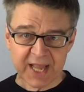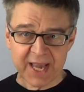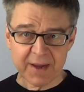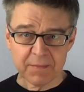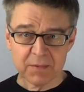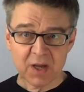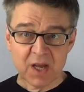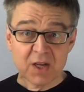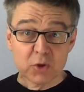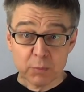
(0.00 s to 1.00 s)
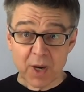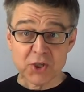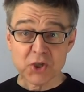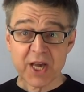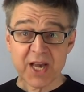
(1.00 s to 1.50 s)
air. Too
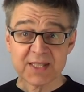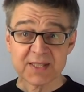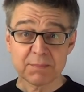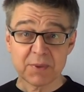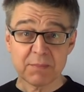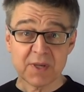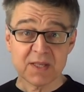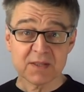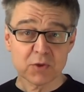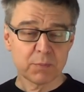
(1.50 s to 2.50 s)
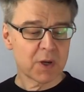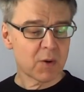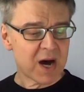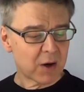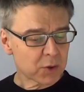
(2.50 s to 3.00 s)
much air simply means to blow
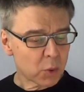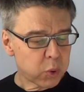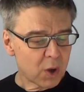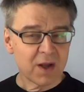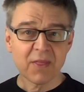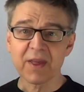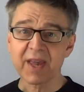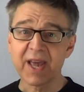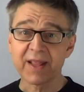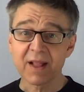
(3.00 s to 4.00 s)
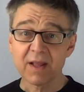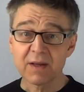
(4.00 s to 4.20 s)
out the candle.